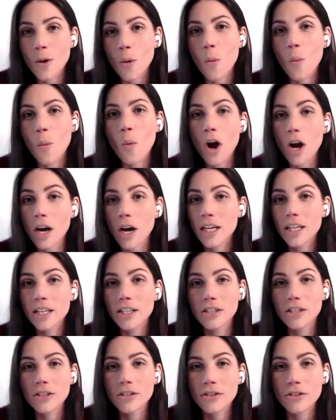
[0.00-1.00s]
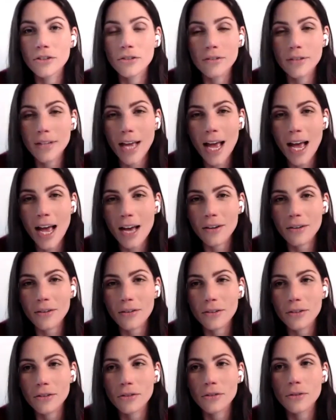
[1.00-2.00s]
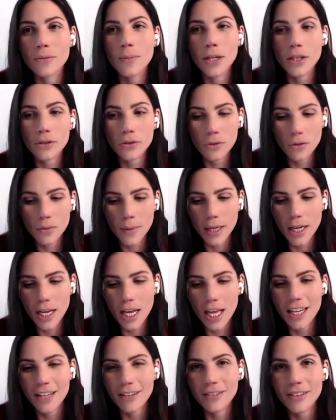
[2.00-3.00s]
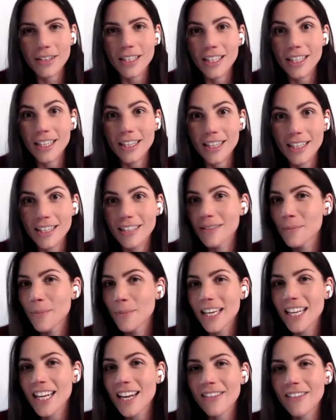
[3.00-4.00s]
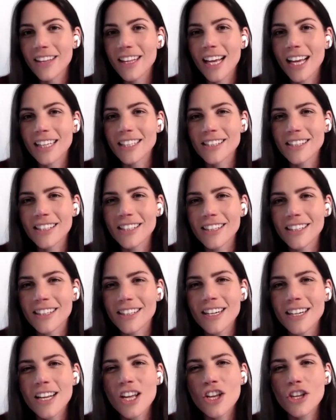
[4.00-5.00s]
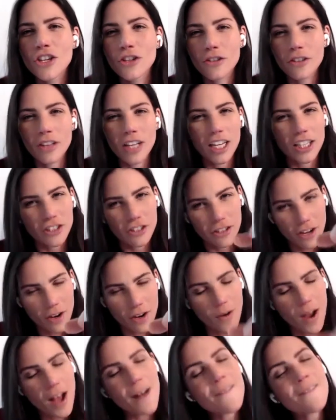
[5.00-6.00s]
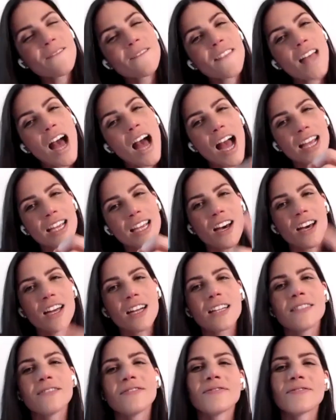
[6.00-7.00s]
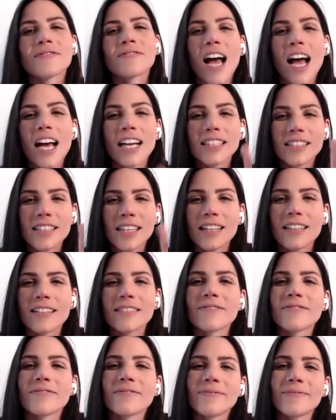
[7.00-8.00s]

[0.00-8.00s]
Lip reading: What can you do now to make sure by the end of the beginning of the next year, you're like, you know what? I got it. I did.